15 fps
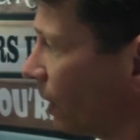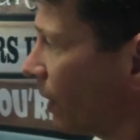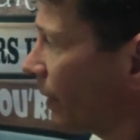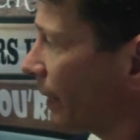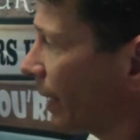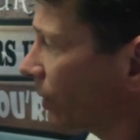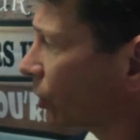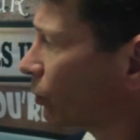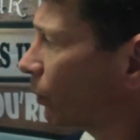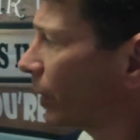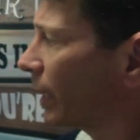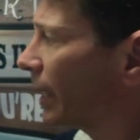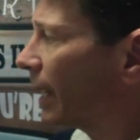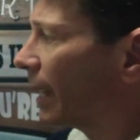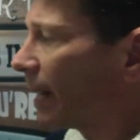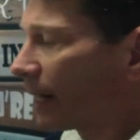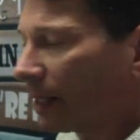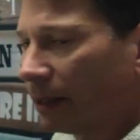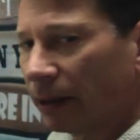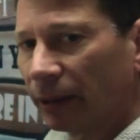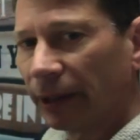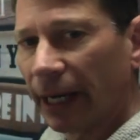Next, we're going to add in
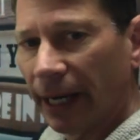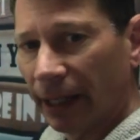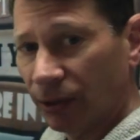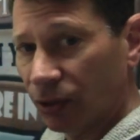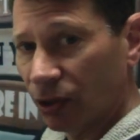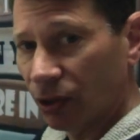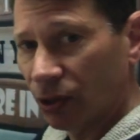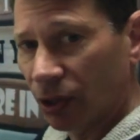the legs, and